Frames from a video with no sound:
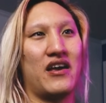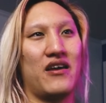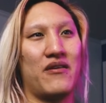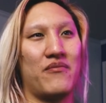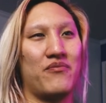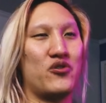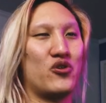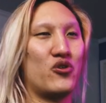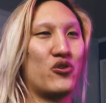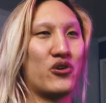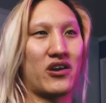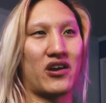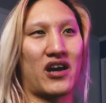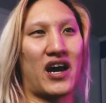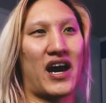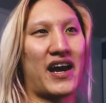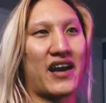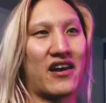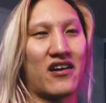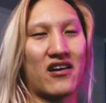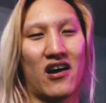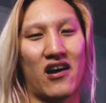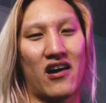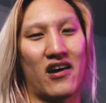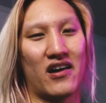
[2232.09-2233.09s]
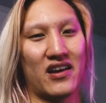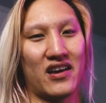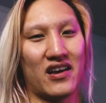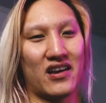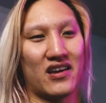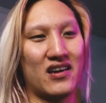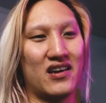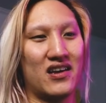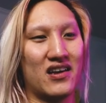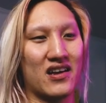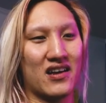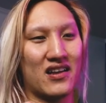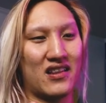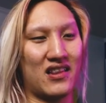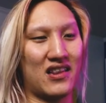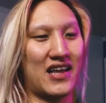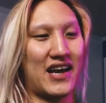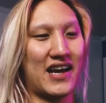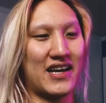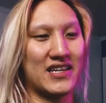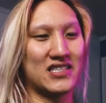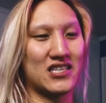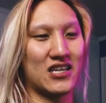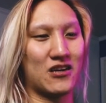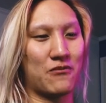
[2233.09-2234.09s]
him doing iconic
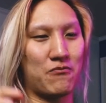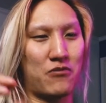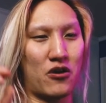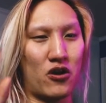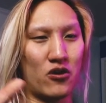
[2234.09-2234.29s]
classic